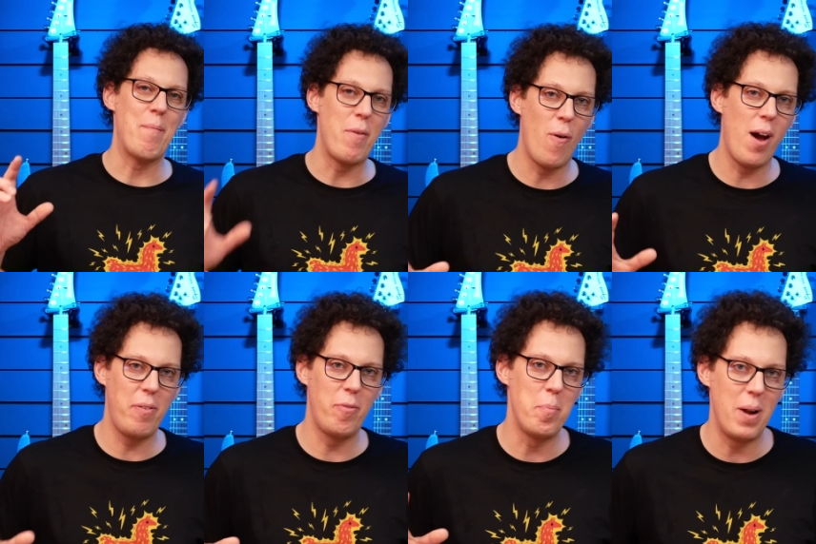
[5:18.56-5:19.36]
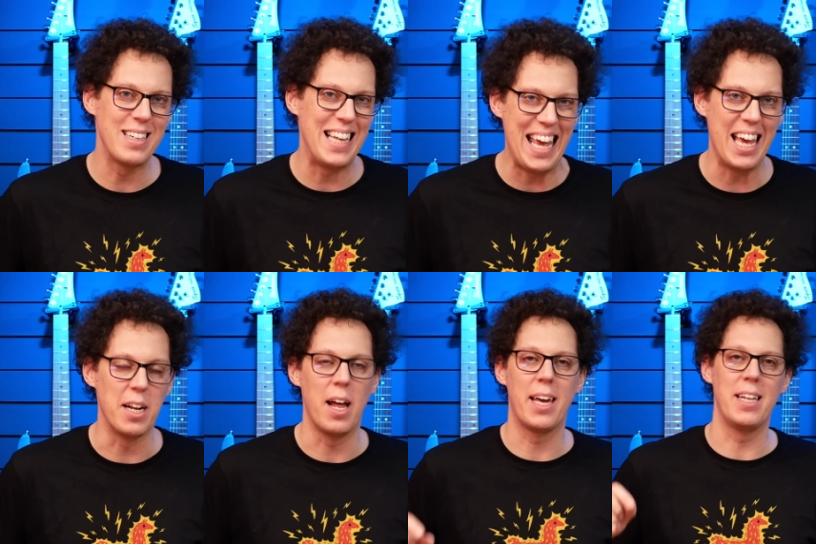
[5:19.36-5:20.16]
And before I've even plugged it
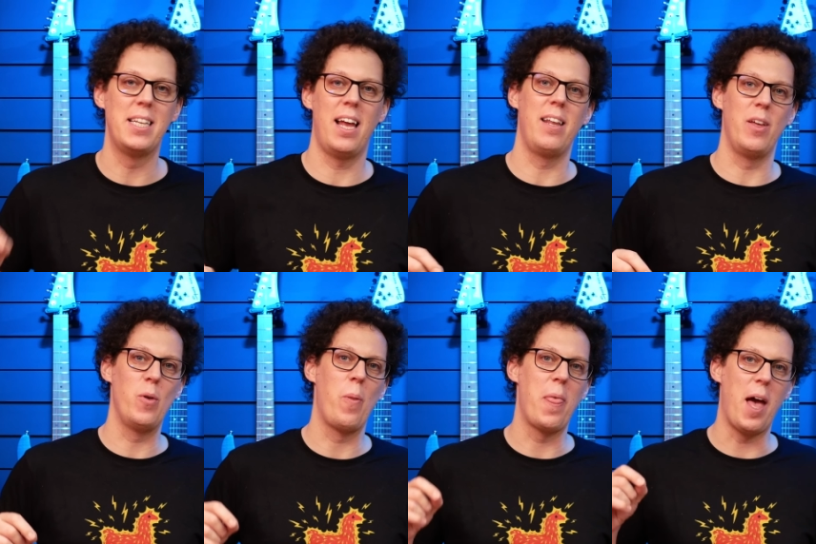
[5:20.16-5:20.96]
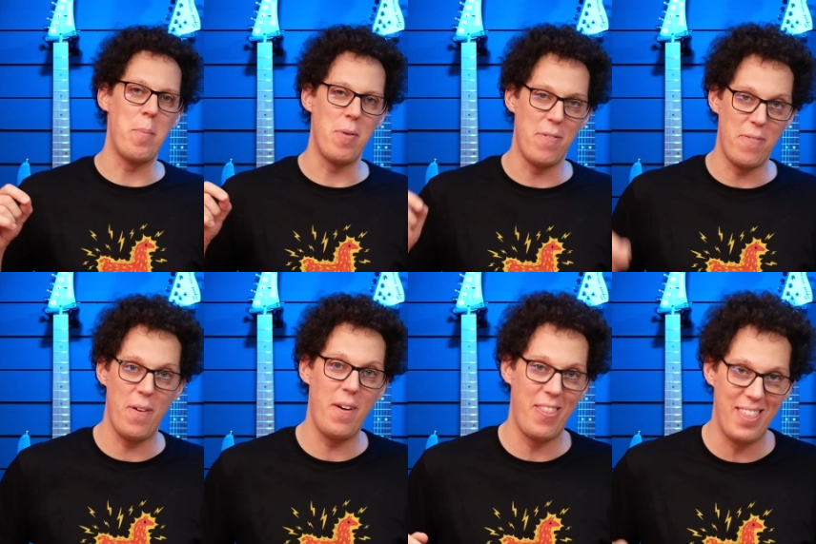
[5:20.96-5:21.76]
in, I can tell you that I
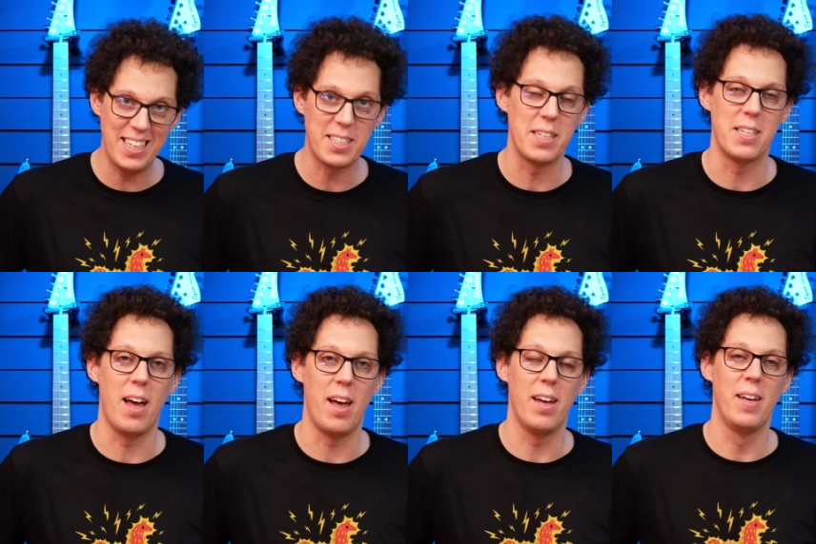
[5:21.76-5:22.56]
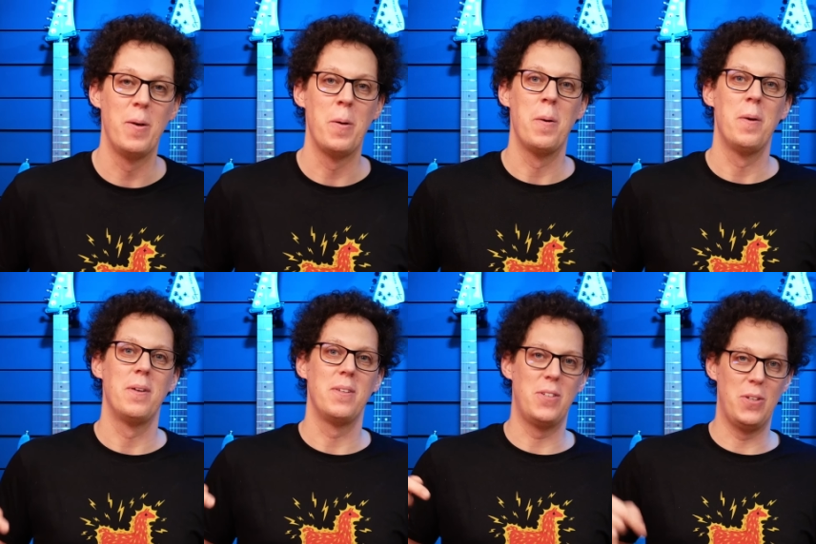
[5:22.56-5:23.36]
prefer this guitar
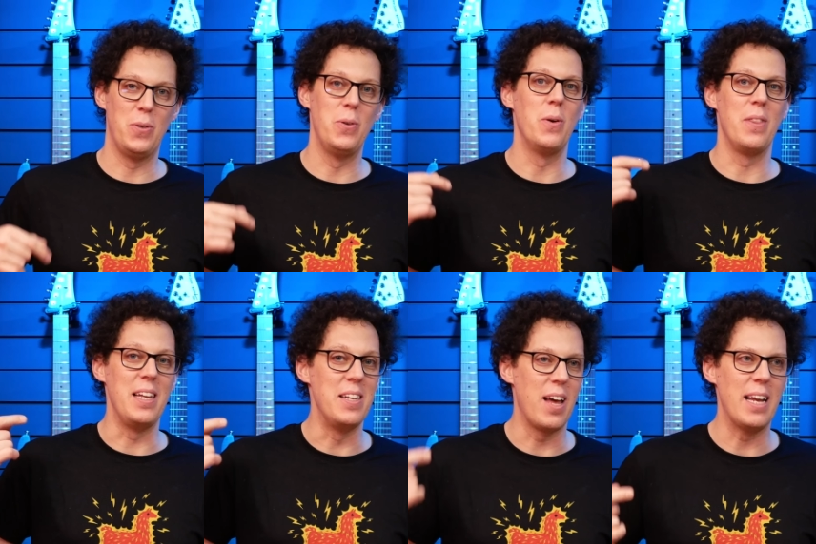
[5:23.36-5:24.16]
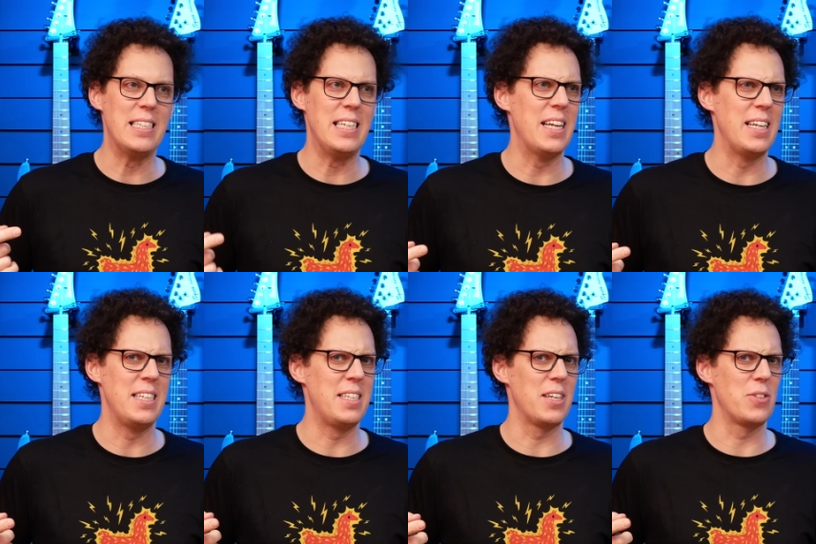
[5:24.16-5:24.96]
to the
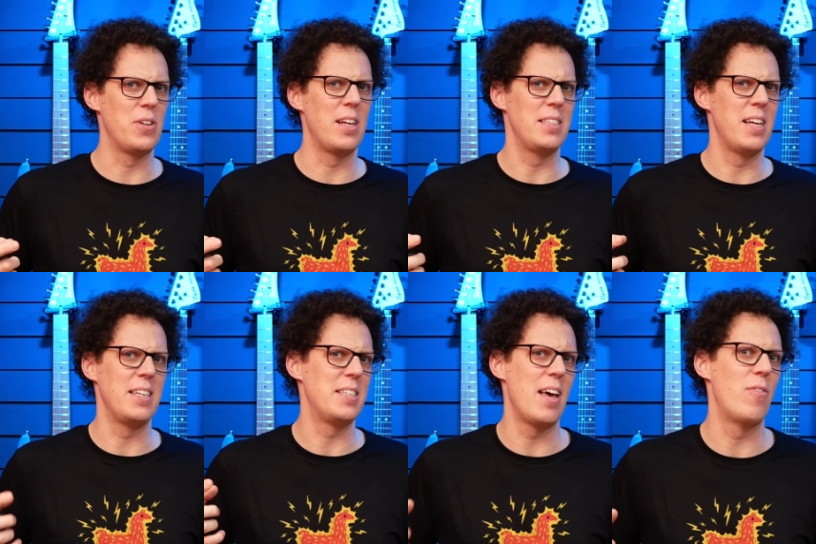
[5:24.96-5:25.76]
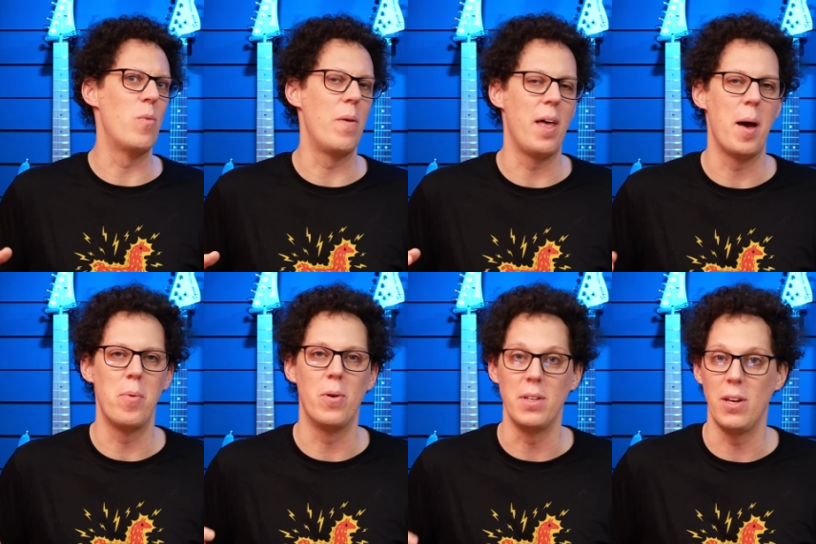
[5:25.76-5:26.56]
1996 or 1997 one that I
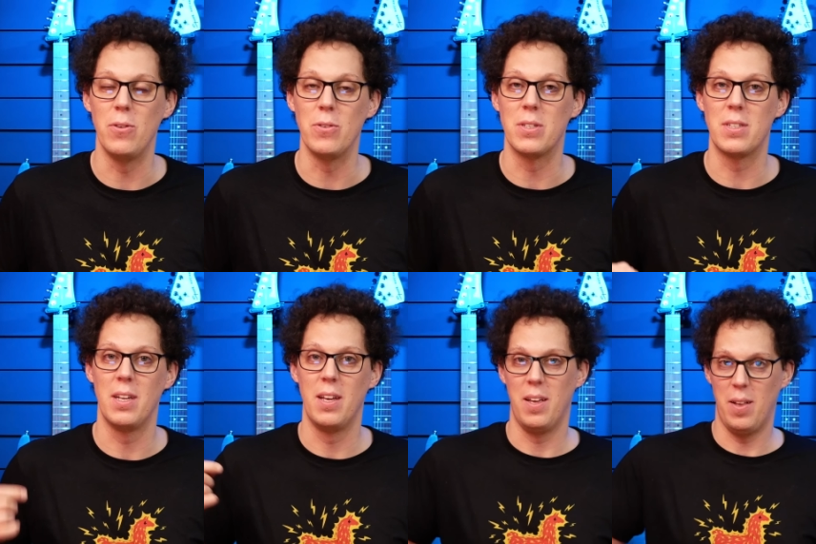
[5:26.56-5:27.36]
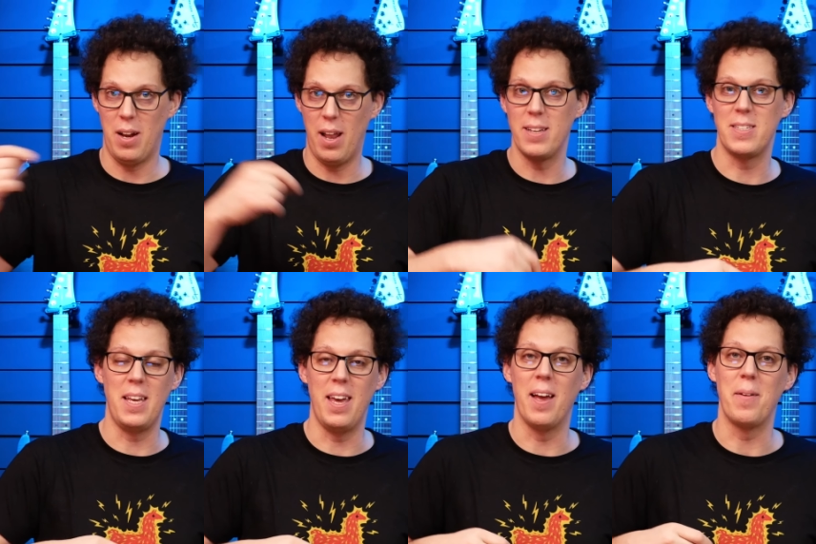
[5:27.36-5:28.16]
bought used last
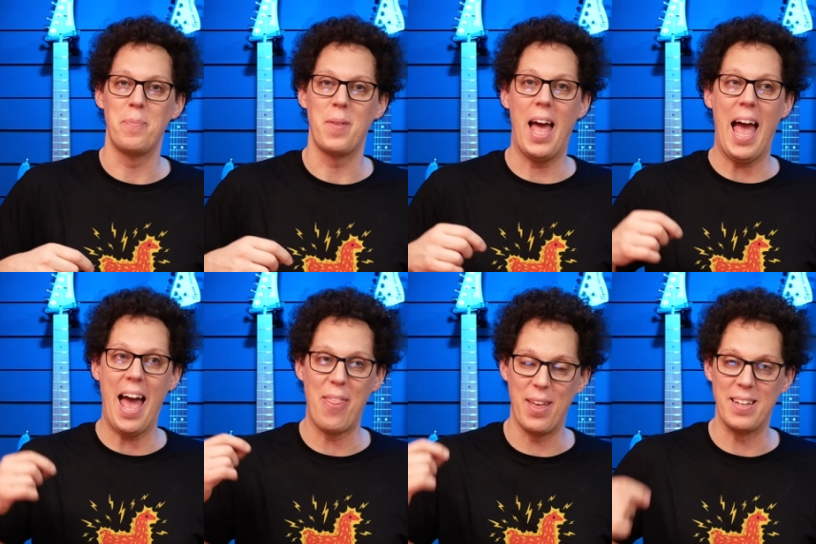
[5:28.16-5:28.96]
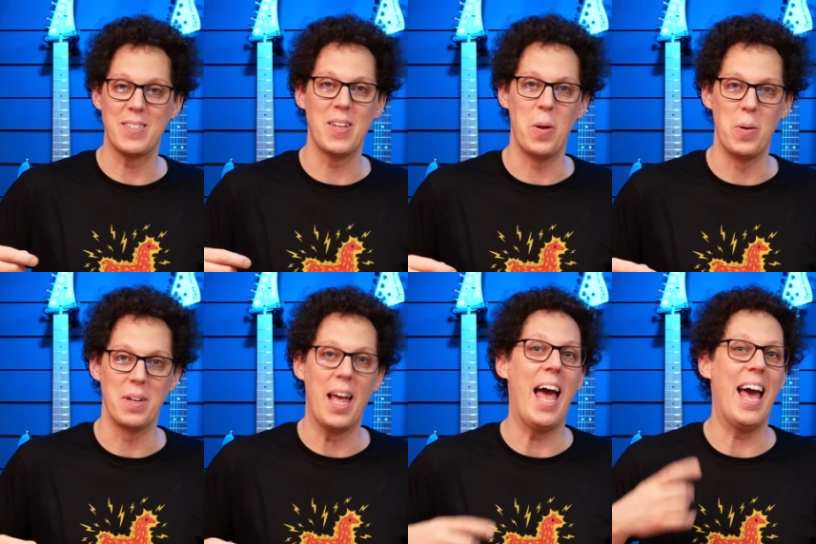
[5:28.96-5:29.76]
year and then
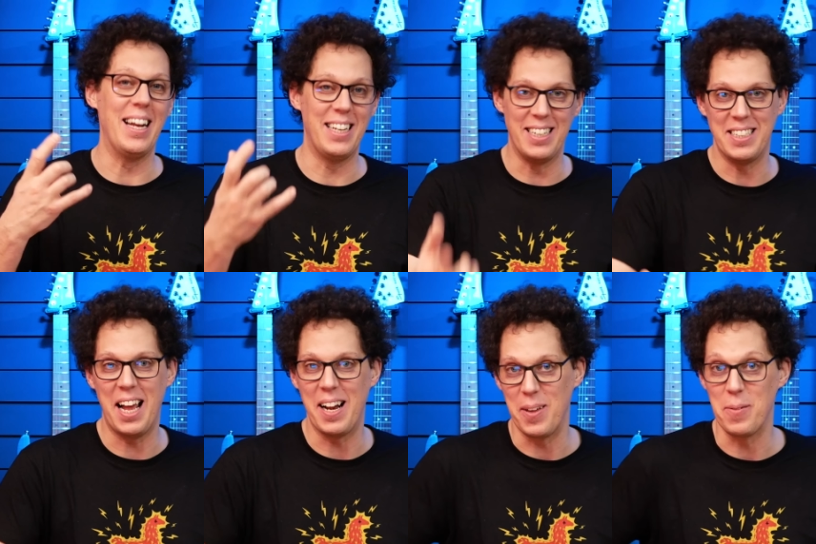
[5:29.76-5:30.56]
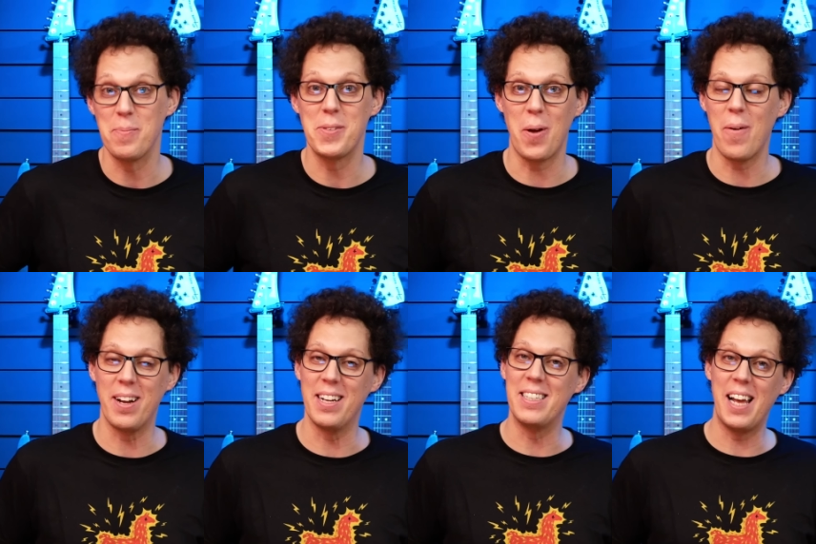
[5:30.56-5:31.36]
sold and didn't tell you. Sorry
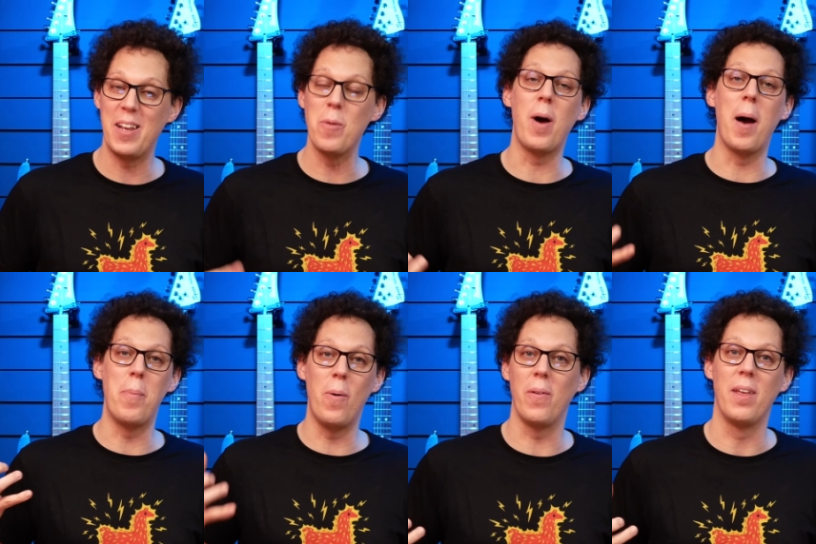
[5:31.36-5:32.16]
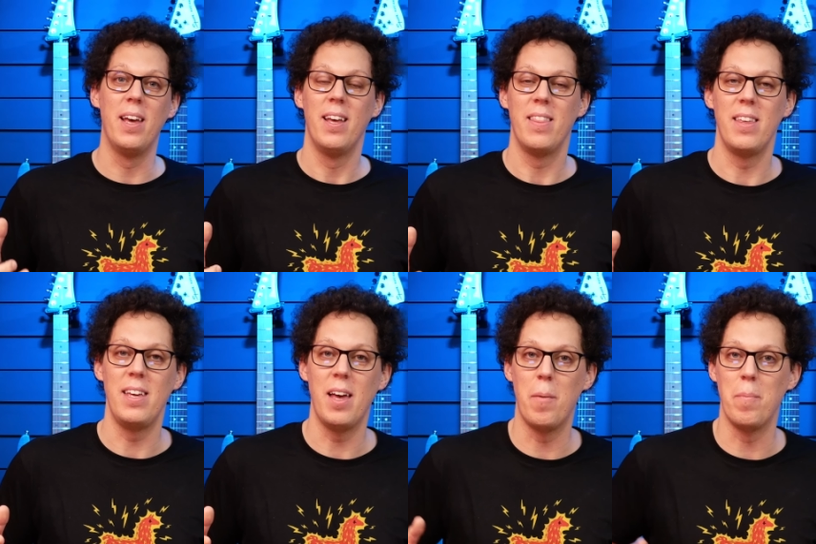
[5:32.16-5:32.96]
I didn't tell you, but I bought
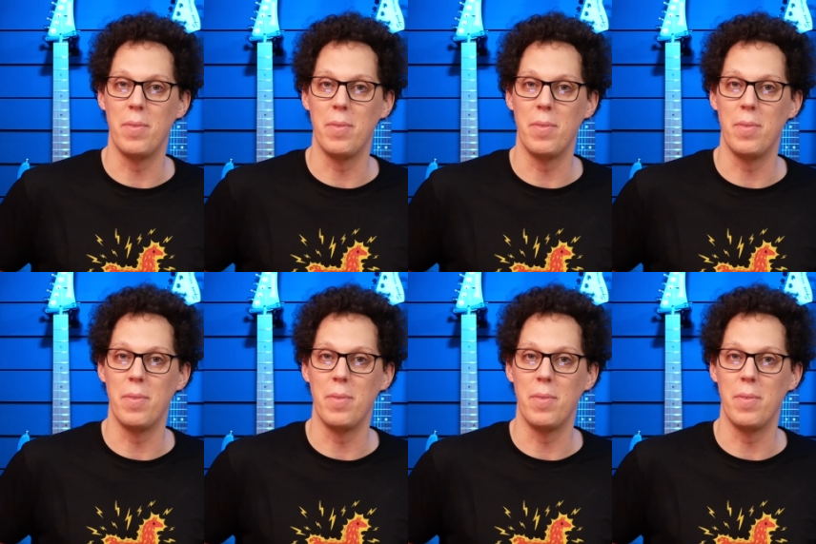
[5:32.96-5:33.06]
the